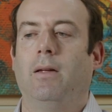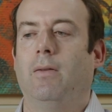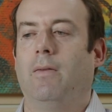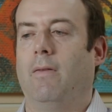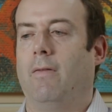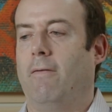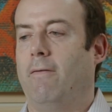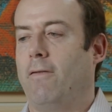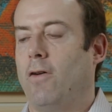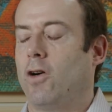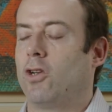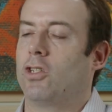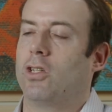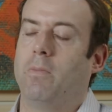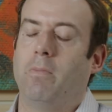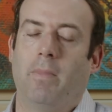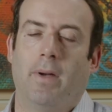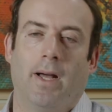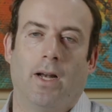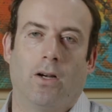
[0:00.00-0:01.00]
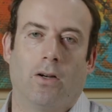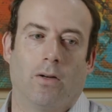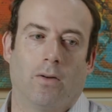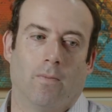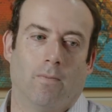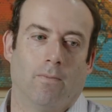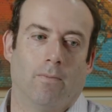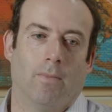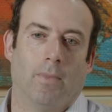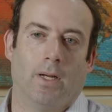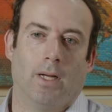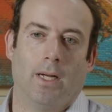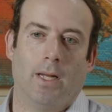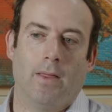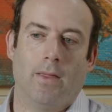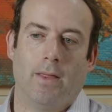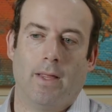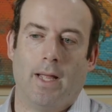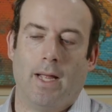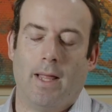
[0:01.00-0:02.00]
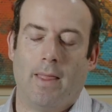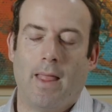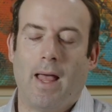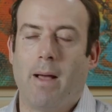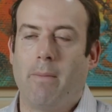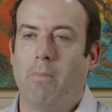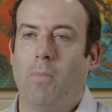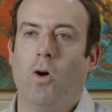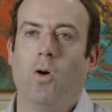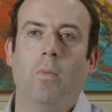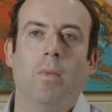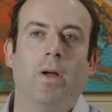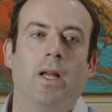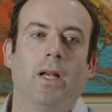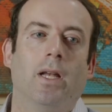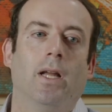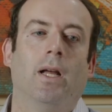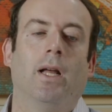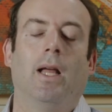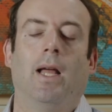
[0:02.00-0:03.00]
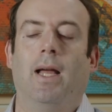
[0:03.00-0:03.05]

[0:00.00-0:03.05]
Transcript: function better in that moment,